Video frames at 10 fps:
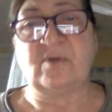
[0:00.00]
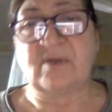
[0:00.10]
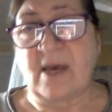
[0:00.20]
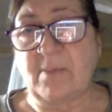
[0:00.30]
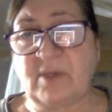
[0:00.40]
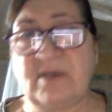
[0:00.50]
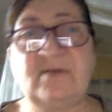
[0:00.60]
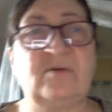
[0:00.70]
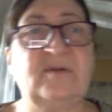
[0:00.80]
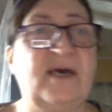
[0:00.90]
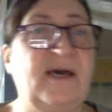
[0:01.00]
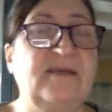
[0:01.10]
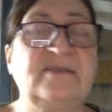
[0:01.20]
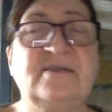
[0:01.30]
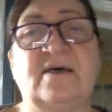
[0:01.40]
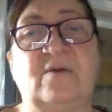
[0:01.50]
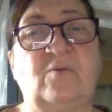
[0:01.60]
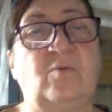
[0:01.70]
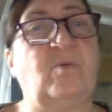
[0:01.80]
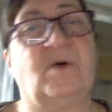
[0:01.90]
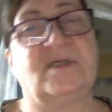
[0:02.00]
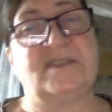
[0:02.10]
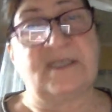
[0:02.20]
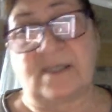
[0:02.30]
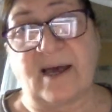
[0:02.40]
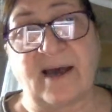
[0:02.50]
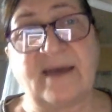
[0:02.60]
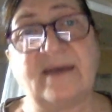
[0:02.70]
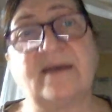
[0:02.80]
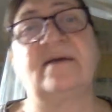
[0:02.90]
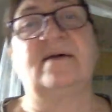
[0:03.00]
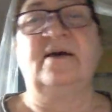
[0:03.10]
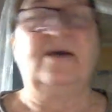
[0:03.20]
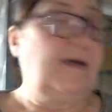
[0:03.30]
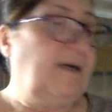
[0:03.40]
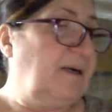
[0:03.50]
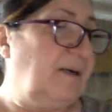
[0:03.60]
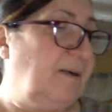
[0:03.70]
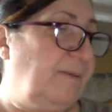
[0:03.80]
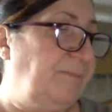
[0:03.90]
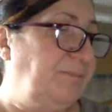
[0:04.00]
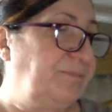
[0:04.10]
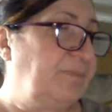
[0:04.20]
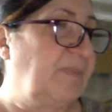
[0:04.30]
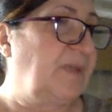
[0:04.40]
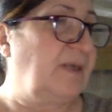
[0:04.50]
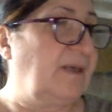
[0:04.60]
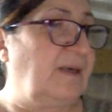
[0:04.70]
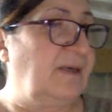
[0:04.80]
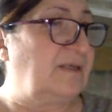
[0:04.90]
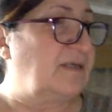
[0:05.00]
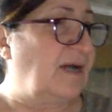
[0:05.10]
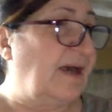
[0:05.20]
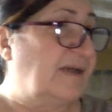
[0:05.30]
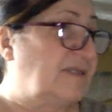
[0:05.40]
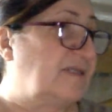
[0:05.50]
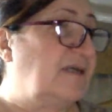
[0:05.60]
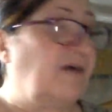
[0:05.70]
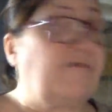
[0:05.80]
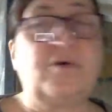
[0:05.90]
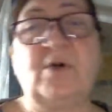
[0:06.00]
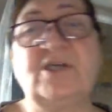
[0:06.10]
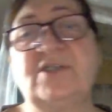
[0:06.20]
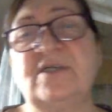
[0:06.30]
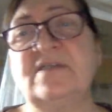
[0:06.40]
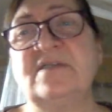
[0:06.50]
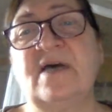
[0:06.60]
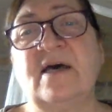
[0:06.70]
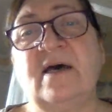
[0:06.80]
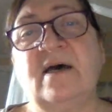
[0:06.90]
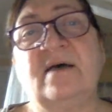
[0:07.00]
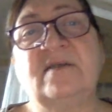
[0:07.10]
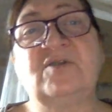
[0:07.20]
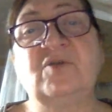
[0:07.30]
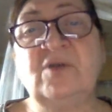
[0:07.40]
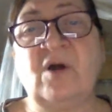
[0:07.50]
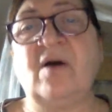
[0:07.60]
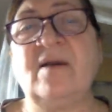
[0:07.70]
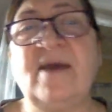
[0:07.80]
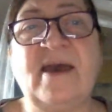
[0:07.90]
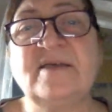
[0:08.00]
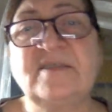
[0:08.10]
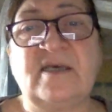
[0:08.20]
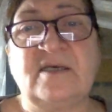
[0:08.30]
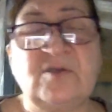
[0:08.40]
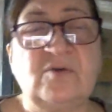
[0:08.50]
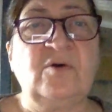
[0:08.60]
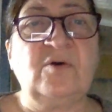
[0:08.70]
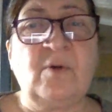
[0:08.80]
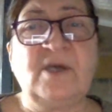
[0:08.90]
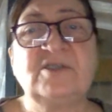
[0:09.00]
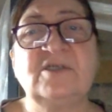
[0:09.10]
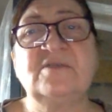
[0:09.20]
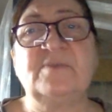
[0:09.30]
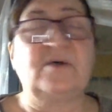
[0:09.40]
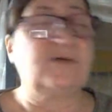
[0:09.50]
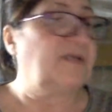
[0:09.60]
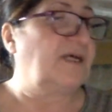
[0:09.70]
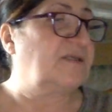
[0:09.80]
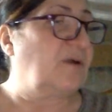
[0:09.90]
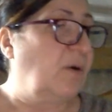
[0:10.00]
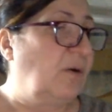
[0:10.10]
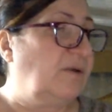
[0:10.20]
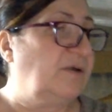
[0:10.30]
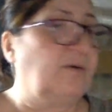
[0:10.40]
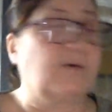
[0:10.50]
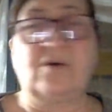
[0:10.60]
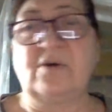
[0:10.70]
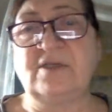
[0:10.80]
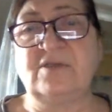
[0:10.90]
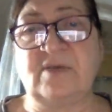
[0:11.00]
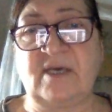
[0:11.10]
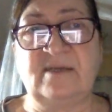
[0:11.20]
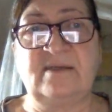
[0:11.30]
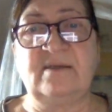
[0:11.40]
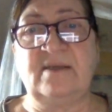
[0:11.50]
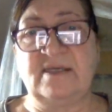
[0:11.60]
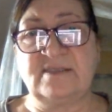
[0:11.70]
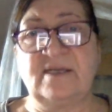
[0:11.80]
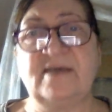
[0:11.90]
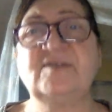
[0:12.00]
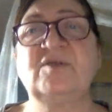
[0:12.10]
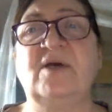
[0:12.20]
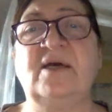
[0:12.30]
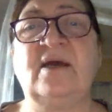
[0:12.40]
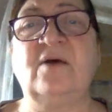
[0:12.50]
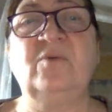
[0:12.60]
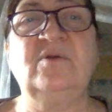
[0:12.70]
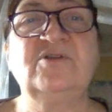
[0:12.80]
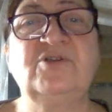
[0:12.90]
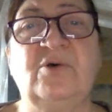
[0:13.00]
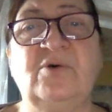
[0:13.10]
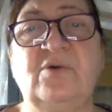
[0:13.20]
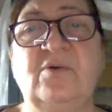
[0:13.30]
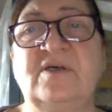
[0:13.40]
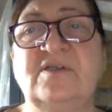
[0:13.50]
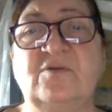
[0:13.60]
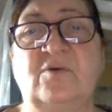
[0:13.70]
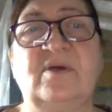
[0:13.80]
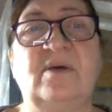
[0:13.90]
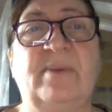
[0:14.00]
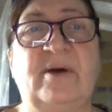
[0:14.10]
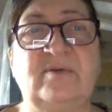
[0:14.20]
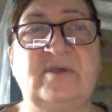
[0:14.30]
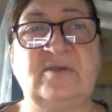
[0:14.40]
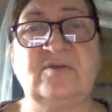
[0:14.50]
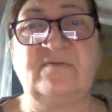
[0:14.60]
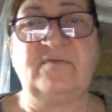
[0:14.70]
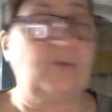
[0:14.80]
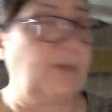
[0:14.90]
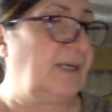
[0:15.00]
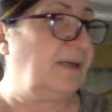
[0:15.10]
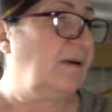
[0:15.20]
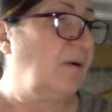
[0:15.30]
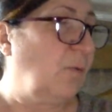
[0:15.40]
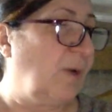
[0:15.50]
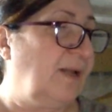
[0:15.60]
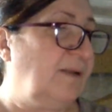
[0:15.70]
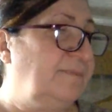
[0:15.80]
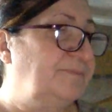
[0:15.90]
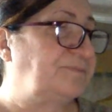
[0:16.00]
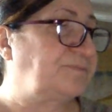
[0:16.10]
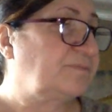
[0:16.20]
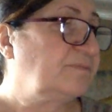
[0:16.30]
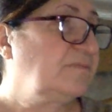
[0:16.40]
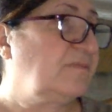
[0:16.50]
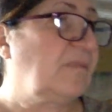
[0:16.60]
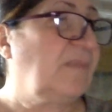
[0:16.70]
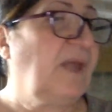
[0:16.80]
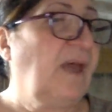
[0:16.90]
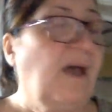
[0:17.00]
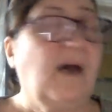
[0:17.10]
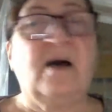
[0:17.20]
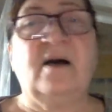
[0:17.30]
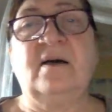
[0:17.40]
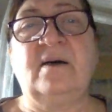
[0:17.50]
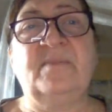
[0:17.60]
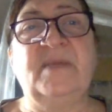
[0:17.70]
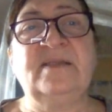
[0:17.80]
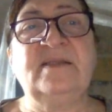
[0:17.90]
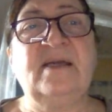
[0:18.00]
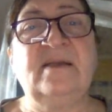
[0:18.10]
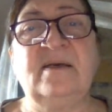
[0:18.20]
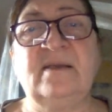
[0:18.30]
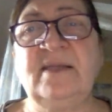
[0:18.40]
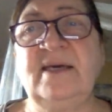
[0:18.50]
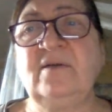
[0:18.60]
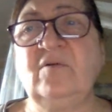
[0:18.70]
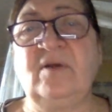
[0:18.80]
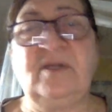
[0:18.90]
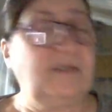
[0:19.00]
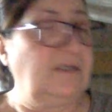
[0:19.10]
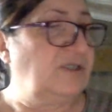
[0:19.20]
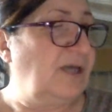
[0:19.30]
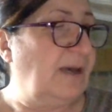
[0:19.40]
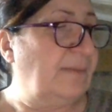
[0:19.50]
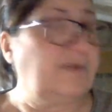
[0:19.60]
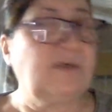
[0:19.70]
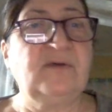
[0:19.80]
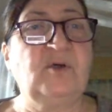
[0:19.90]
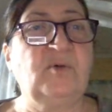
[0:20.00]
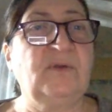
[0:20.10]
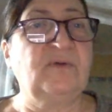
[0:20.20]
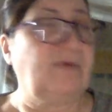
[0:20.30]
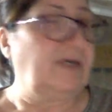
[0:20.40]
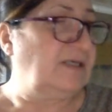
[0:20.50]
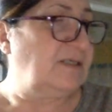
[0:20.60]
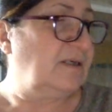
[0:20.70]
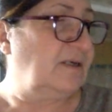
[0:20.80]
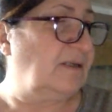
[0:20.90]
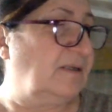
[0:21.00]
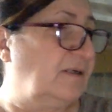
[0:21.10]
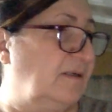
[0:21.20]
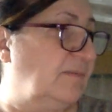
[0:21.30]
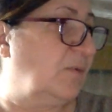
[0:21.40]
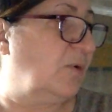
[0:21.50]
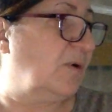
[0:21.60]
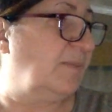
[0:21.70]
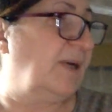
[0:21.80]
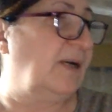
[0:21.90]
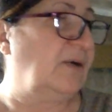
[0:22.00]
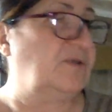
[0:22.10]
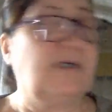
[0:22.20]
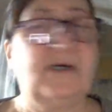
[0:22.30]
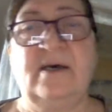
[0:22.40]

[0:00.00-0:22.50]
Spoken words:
elaborate on that, and what's it like? Um, and ask tough questions. Do not ask yes or no questions because that's all you're going to get as an answer. And I will show you a story about interviewing well. And then later on in the chapter, you will read a little more about